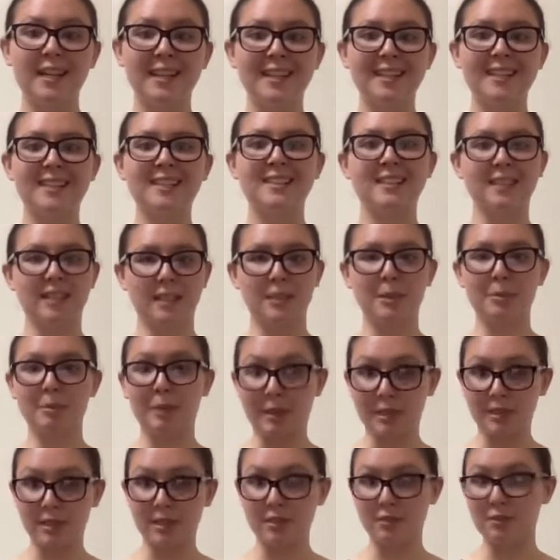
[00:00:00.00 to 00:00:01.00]
is
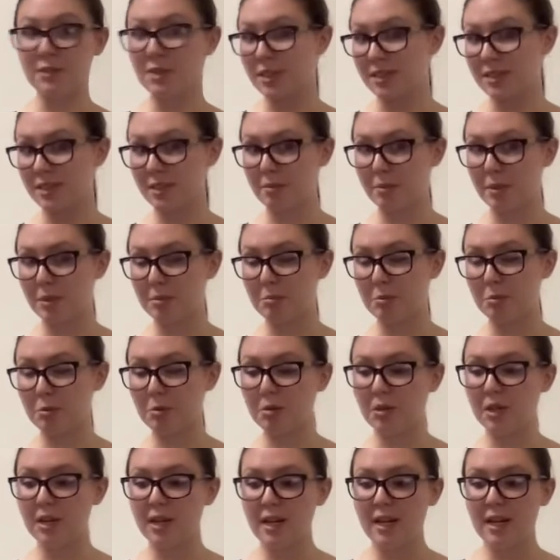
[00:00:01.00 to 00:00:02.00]
expensive to some
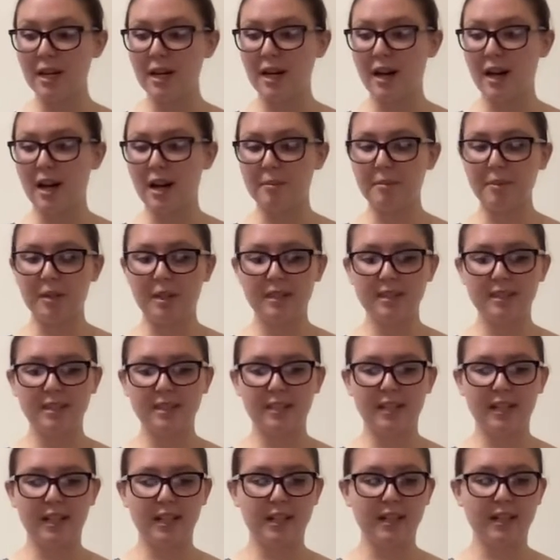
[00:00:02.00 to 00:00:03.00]
people. I'm not
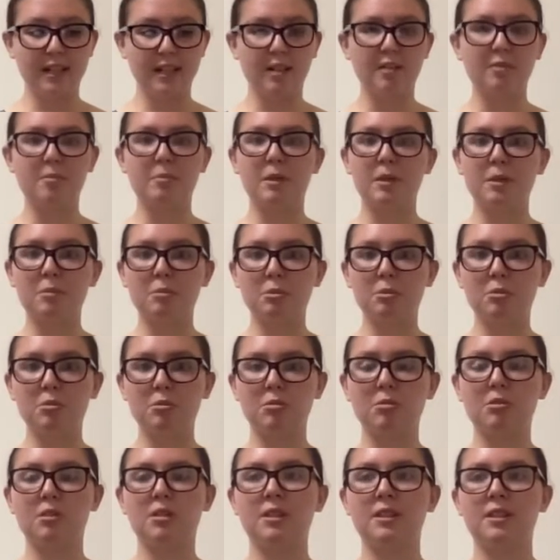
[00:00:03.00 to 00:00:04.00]
saying that
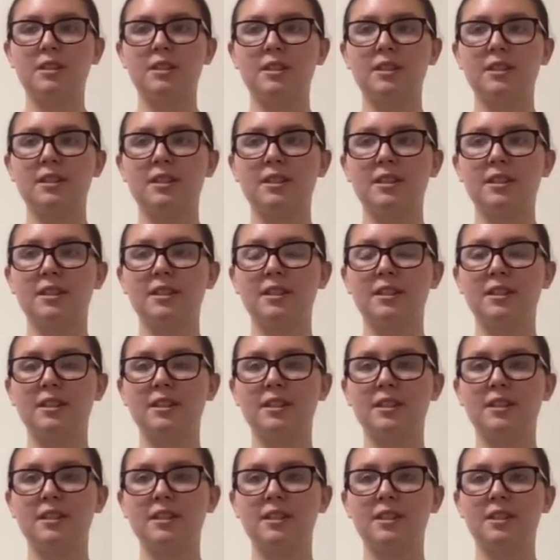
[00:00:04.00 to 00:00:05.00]
people
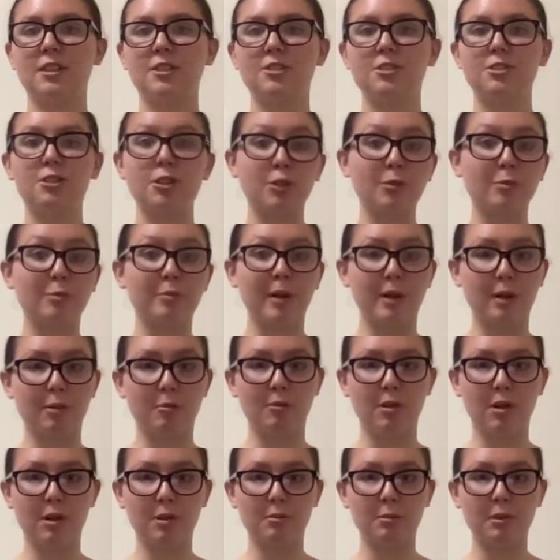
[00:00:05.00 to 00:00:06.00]
don't buy
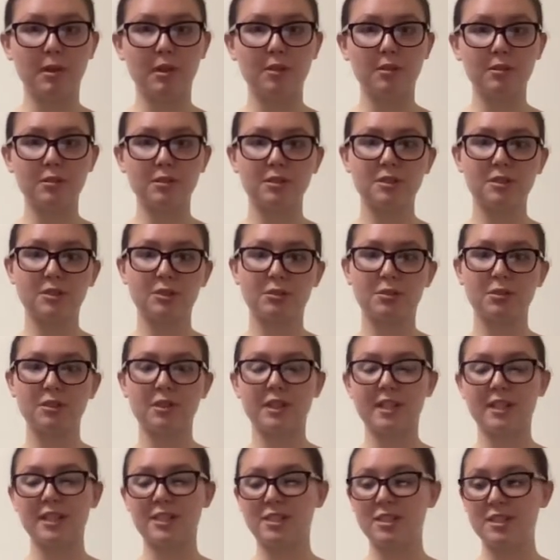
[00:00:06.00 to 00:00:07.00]
water bottles or
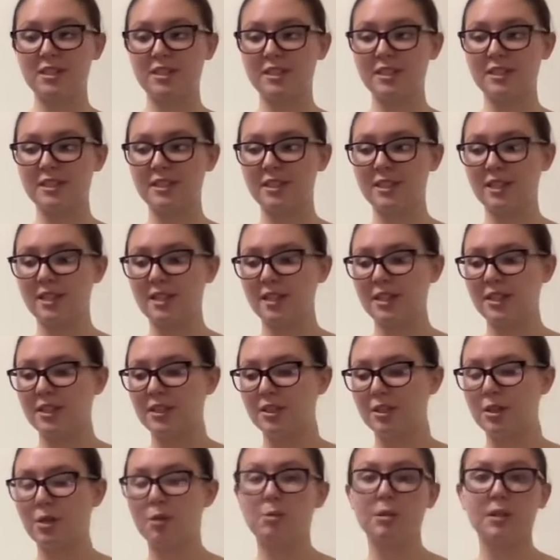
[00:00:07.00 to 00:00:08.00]
they just
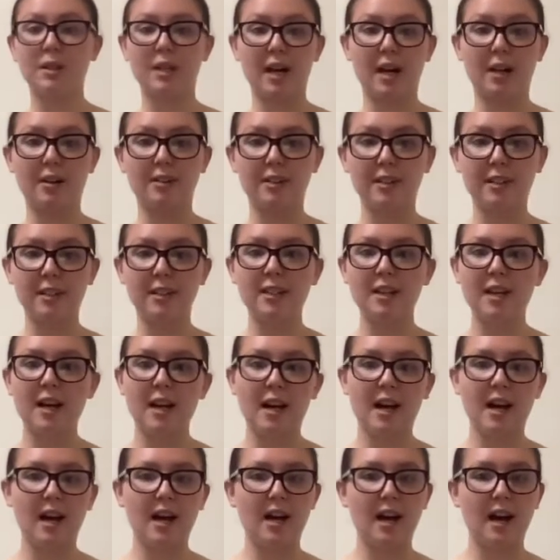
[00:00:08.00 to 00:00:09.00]
go without it.
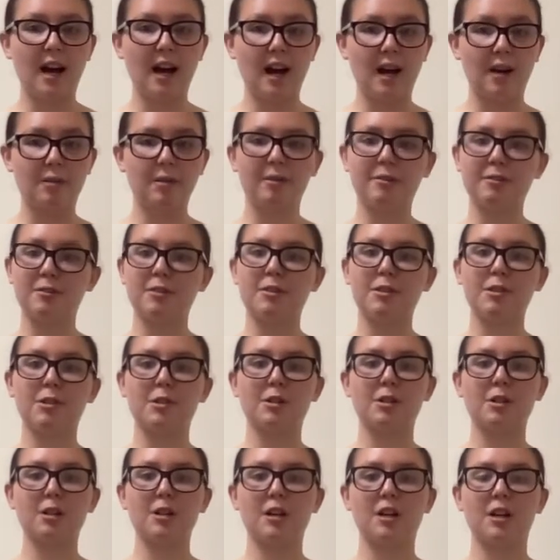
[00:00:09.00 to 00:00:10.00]
However,